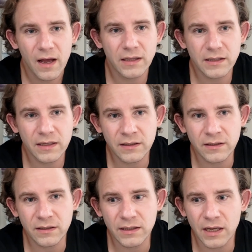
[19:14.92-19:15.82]
And there's
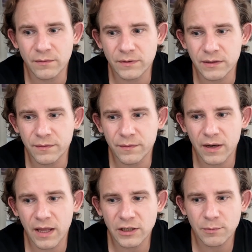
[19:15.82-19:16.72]
this lovely
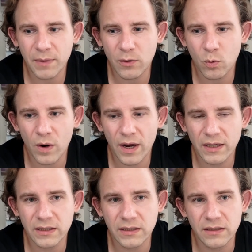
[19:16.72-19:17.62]
flashback
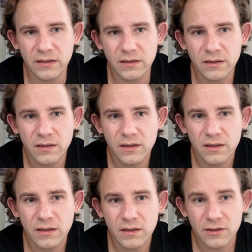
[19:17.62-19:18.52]
where he
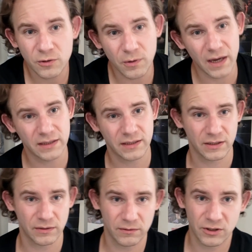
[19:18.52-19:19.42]
tries
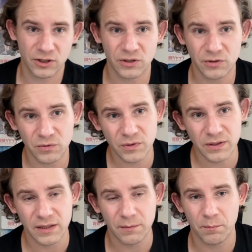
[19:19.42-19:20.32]
to
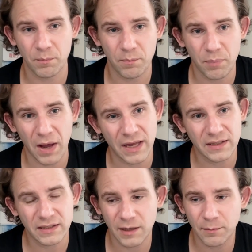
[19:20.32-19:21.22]
choose a
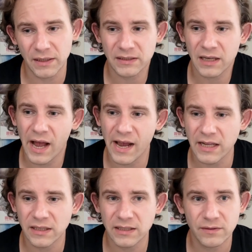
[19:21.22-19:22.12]
bathtub and
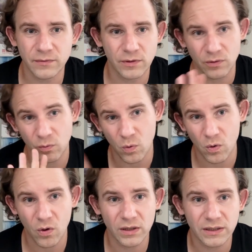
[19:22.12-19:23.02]
tiles for the
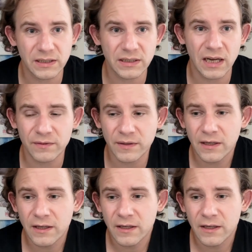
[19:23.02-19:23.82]
wall and stuff.